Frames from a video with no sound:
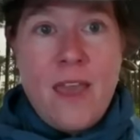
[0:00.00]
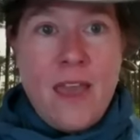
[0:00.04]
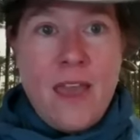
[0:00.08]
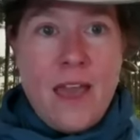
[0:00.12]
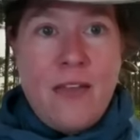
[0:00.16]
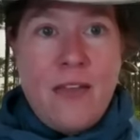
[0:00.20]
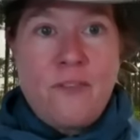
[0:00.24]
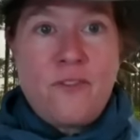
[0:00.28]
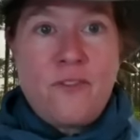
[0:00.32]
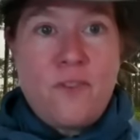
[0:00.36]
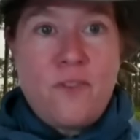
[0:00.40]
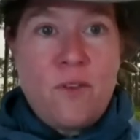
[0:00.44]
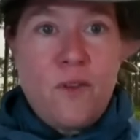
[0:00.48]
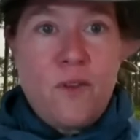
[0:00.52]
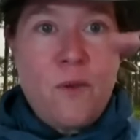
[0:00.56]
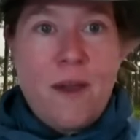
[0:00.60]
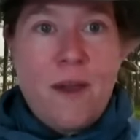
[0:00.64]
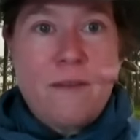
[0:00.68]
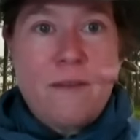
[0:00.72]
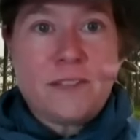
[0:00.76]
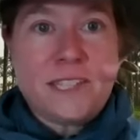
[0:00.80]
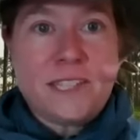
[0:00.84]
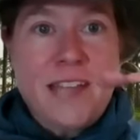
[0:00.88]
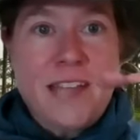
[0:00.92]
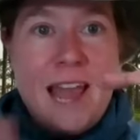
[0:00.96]
And soon you
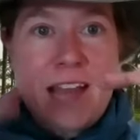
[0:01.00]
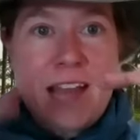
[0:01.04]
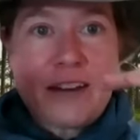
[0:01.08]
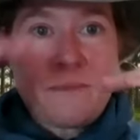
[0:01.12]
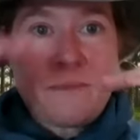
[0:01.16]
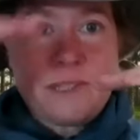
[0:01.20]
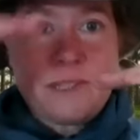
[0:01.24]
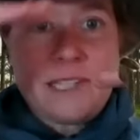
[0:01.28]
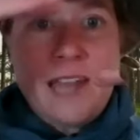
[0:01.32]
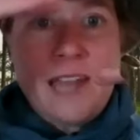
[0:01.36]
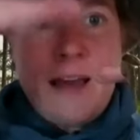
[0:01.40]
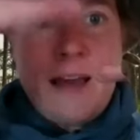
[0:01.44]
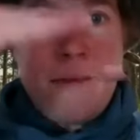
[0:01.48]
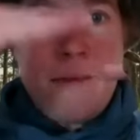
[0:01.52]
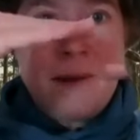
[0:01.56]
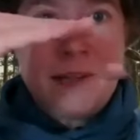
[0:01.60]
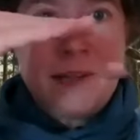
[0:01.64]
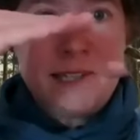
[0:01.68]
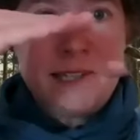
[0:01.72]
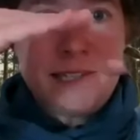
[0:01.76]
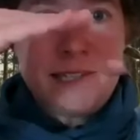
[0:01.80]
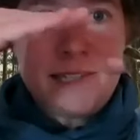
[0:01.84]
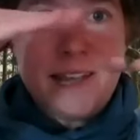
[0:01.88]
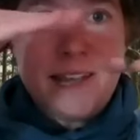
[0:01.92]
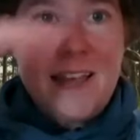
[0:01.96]
have stacked mastabas,
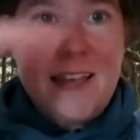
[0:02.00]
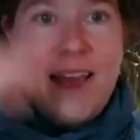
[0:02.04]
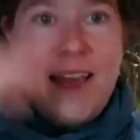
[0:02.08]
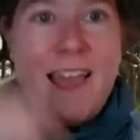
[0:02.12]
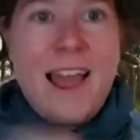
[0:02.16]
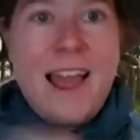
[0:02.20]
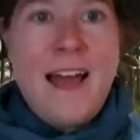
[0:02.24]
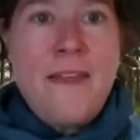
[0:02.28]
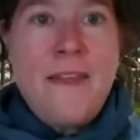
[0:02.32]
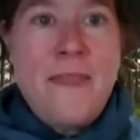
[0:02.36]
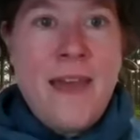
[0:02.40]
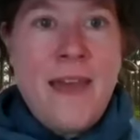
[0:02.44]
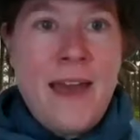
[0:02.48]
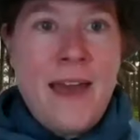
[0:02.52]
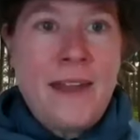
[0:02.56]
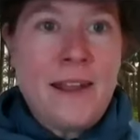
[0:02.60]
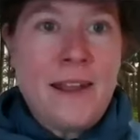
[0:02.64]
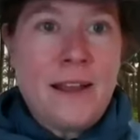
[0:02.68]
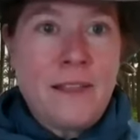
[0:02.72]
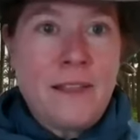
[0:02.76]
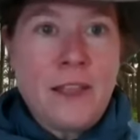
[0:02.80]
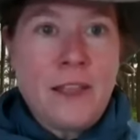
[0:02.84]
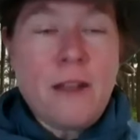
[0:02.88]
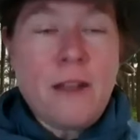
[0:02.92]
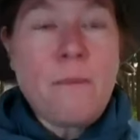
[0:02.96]
and then
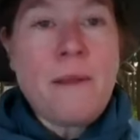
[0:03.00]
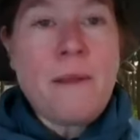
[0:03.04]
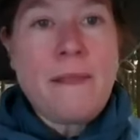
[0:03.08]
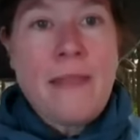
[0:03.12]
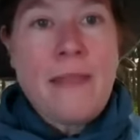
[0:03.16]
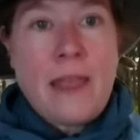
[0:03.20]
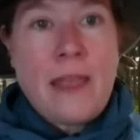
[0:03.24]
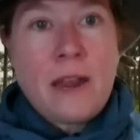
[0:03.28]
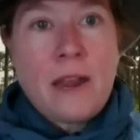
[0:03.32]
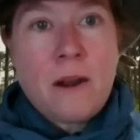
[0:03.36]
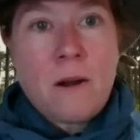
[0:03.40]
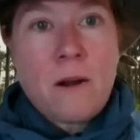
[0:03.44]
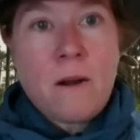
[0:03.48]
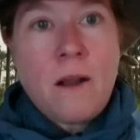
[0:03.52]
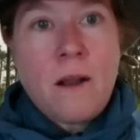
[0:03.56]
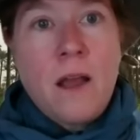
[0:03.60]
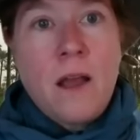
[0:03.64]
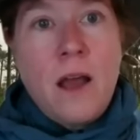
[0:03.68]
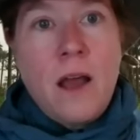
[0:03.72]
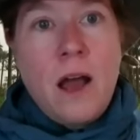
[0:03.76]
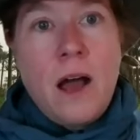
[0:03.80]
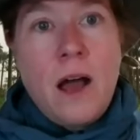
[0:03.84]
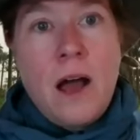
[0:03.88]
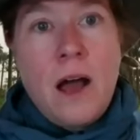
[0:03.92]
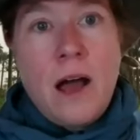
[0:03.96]
a little bit later,
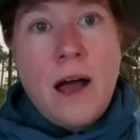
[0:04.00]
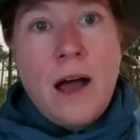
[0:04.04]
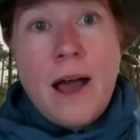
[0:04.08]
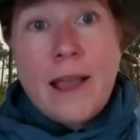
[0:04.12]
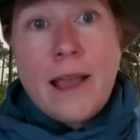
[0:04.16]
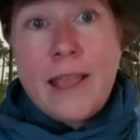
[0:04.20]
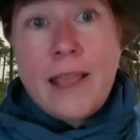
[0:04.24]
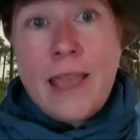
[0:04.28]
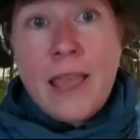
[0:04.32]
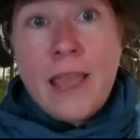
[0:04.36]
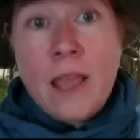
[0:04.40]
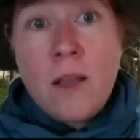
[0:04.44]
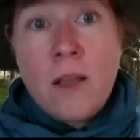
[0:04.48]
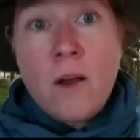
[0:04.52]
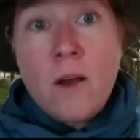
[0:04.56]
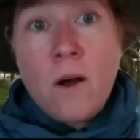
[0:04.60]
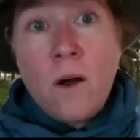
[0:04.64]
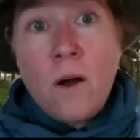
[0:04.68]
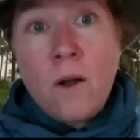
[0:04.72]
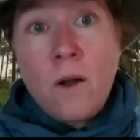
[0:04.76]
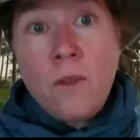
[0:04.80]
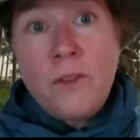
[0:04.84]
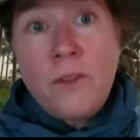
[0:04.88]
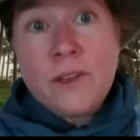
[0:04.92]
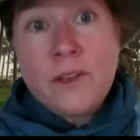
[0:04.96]
uh, a king
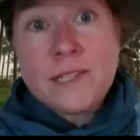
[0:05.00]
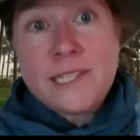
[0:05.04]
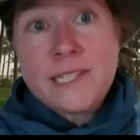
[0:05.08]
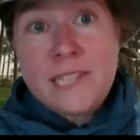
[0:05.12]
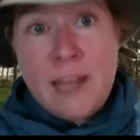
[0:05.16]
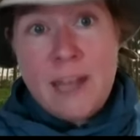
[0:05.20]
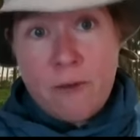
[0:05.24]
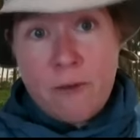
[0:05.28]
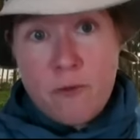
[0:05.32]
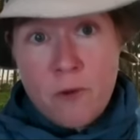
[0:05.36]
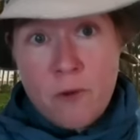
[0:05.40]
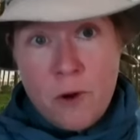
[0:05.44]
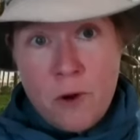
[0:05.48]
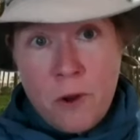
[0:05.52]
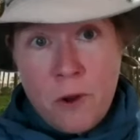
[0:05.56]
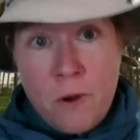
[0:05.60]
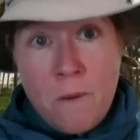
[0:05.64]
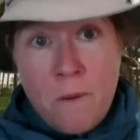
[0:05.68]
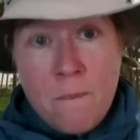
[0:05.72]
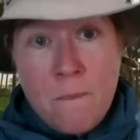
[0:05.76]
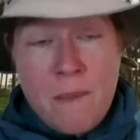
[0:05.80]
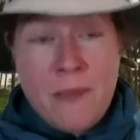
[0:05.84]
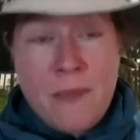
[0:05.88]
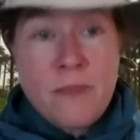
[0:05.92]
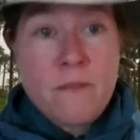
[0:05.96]
called Sneferu
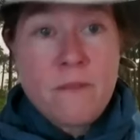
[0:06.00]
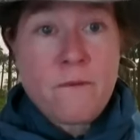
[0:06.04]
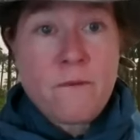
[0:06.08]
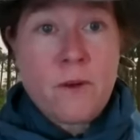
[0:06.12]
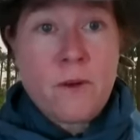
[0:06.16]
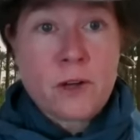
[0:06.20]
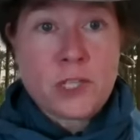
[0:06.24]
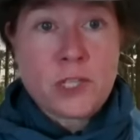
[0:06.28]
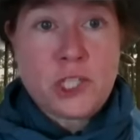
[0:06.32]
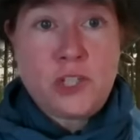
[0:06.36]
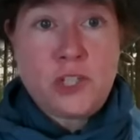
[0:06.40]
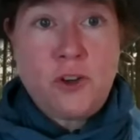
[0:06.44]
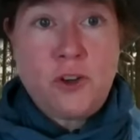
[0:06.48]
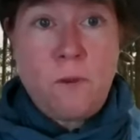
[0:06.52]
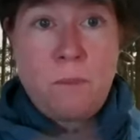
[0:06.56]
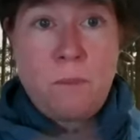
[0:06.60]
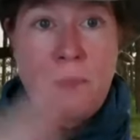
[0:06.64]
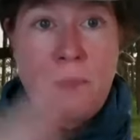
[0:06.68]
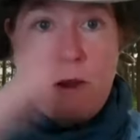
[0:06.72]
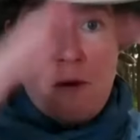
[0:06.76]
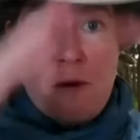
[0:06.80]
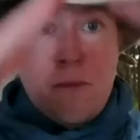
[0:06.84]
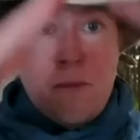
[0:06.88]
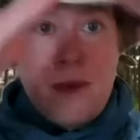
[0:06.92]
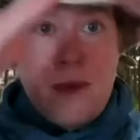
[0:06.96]
made the first true
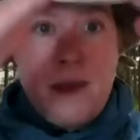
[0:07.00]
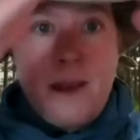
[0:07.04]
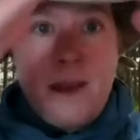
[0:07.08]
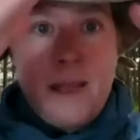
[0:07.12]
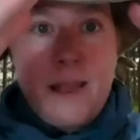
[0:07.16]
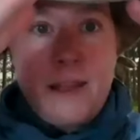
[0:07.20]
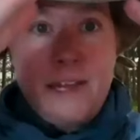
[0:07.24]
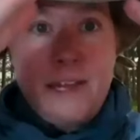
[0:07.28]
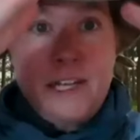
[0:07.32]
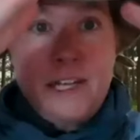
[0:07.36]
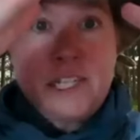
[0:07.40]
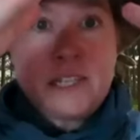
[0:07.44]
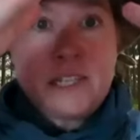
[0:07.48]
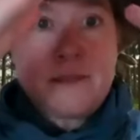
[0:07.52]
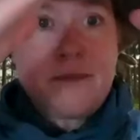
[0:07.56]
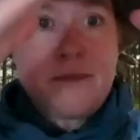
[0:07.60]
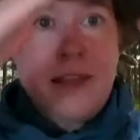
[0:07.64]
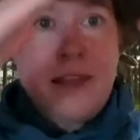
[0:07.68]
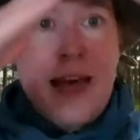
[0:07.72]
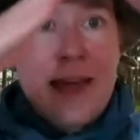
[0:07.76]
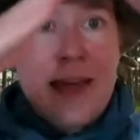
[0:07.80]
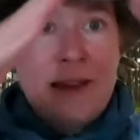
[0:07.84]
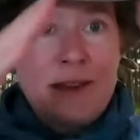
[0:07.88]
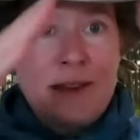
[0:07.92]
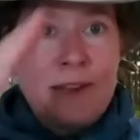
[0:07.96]
pyramid, and he just
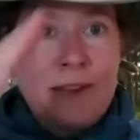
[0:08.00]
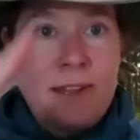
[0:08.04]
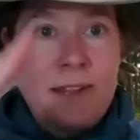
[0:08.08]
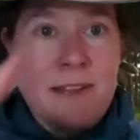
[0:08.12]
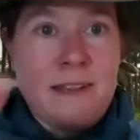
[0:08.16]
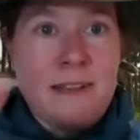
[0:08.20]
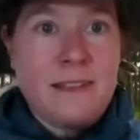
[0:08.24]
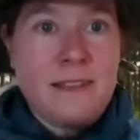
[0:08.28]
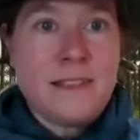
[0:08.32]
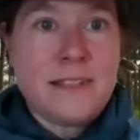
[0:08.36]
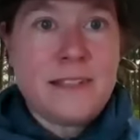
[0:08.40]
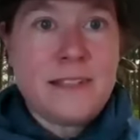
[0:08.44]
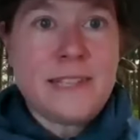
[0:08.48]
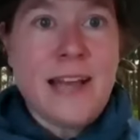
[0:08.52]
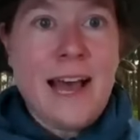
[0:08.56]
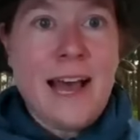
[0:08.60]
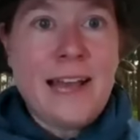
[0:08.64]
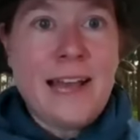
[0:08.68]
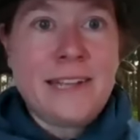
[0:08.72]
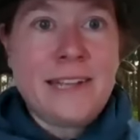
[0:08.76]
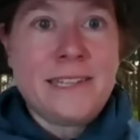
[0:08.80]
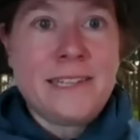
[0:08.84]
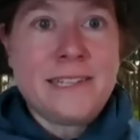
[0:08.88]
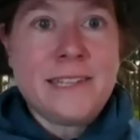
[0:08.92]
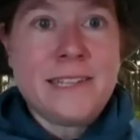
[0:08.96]
flattened
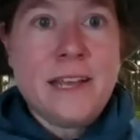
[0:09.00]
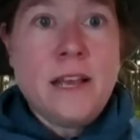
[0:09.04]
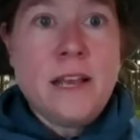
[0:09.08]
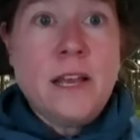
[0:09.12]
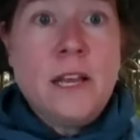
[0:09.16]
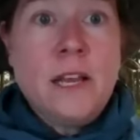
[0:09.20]
besides.